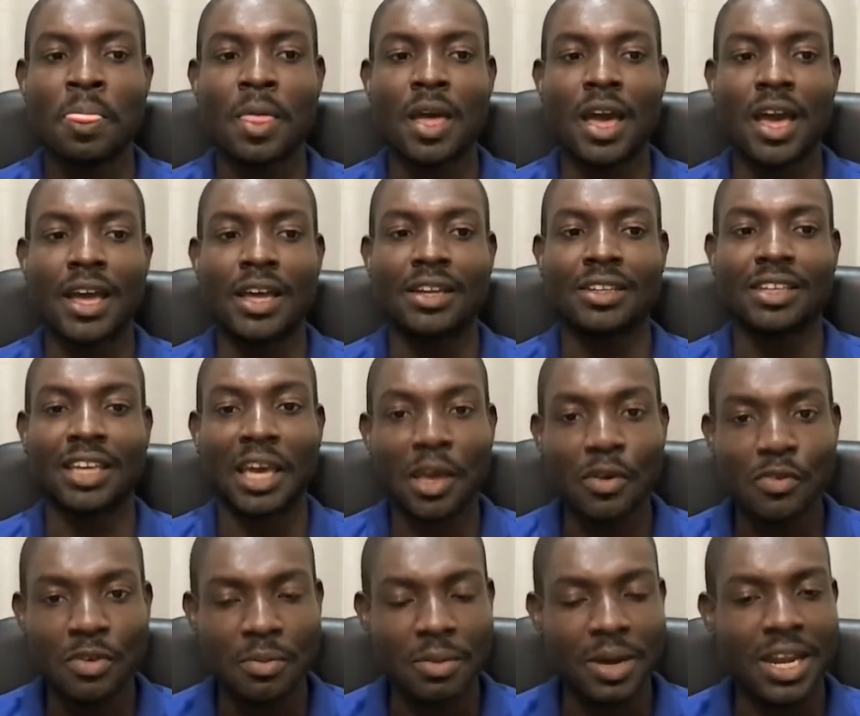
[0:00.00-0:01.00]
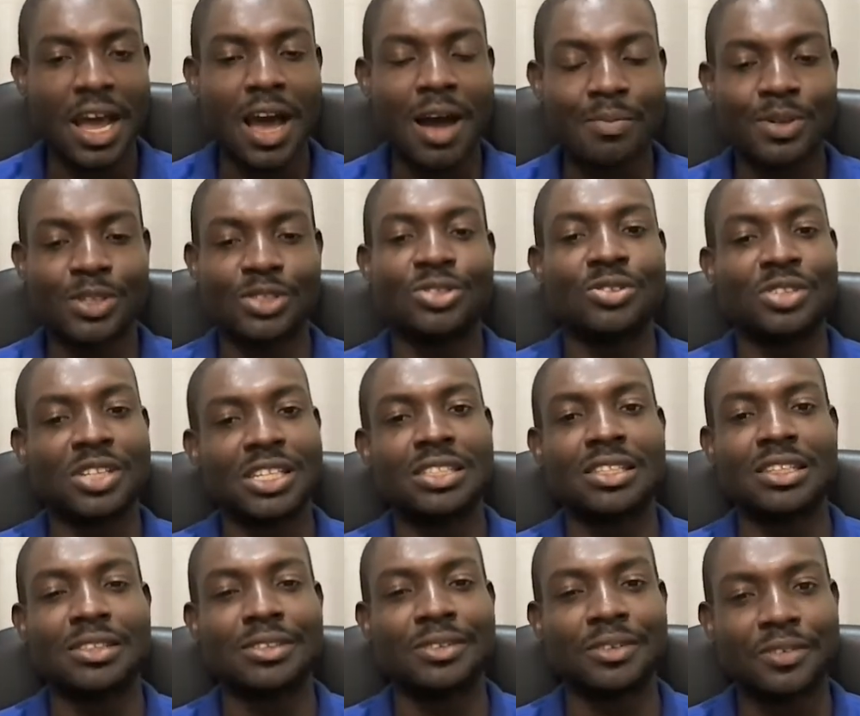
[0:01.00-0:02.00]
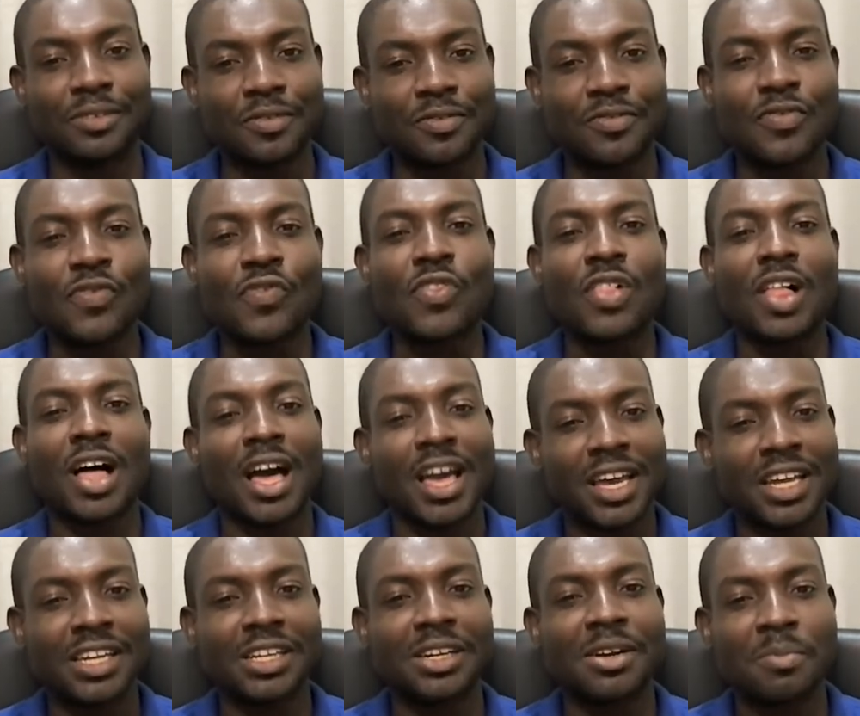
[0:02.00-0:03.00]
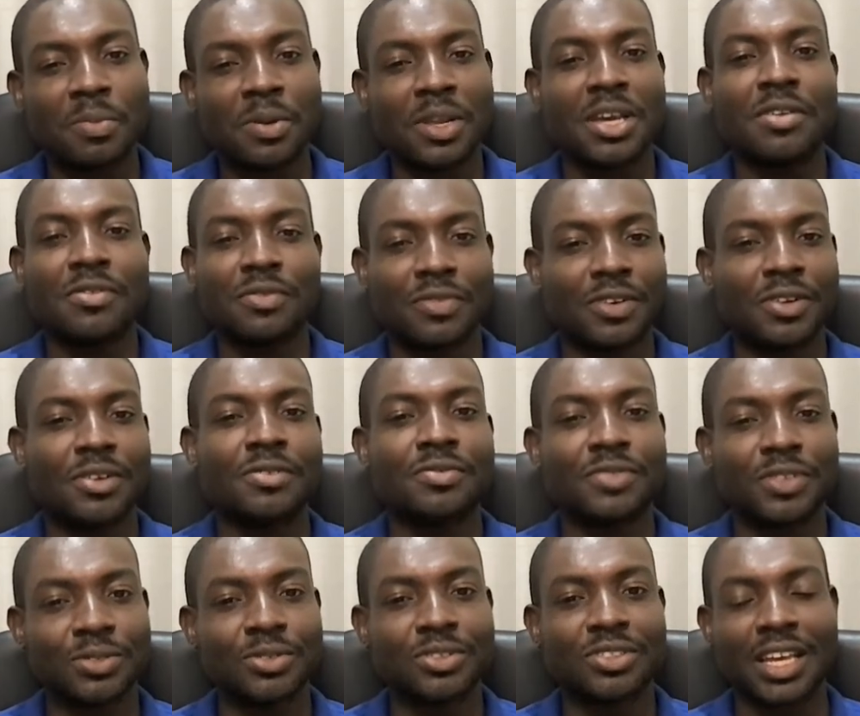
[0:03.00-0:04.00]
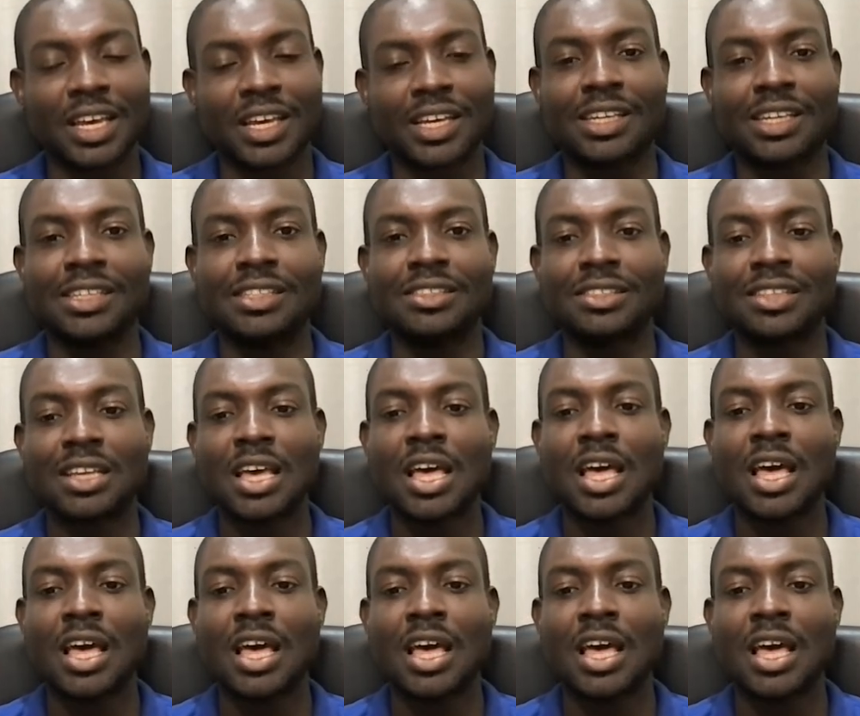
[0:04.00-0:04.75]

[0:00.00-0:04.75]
and gave him an opportunity to fly an airplane for a few seconds.